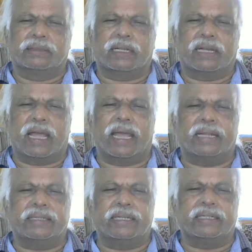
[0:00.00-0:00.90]
the
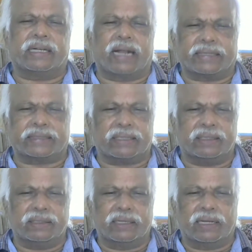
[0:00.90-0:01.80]
land in cut
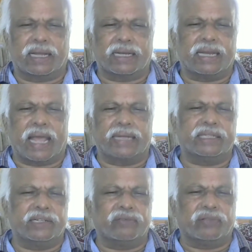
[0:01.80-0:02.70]
and
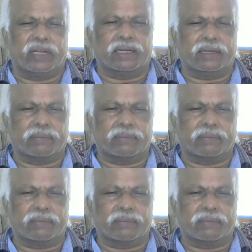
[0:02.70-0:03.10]
land in fill.